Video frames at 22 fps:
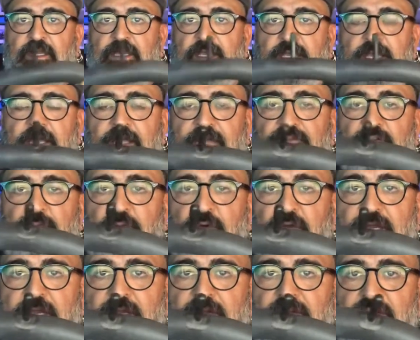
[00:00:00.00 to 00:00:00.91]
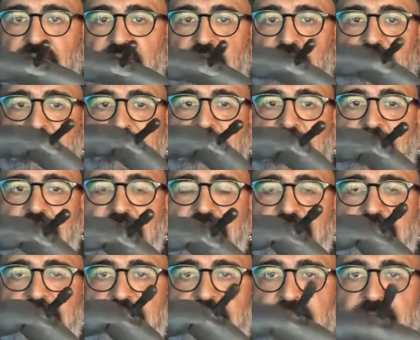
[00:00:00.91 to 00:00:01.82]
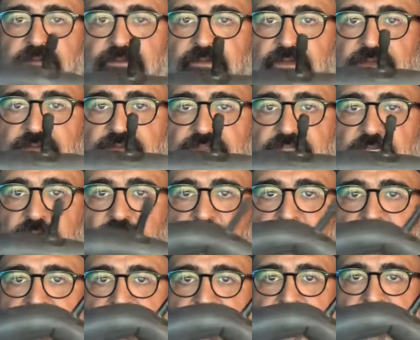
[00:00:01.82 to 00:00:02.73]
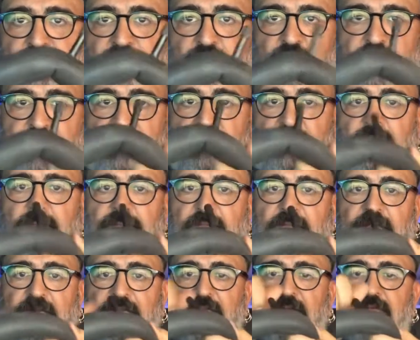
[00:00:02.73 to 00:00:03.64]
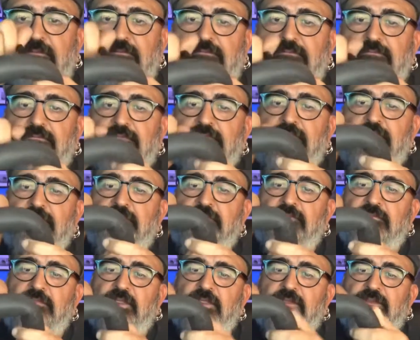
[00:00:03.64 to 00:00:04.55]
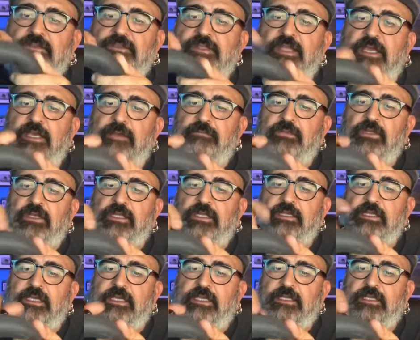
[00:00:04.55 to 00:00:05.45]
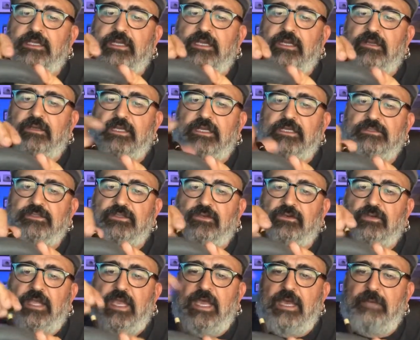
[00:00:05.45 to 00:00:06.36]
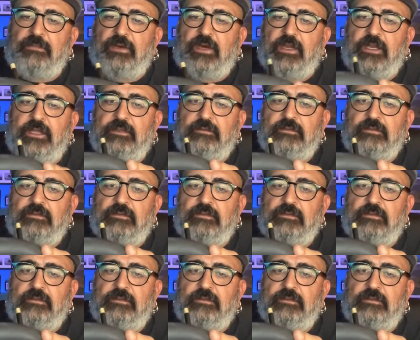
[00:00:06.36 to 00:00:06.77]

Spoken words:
If you put air in your car tires, you've seen one of these before. The little black, little stem looking thing there has a little cap on it.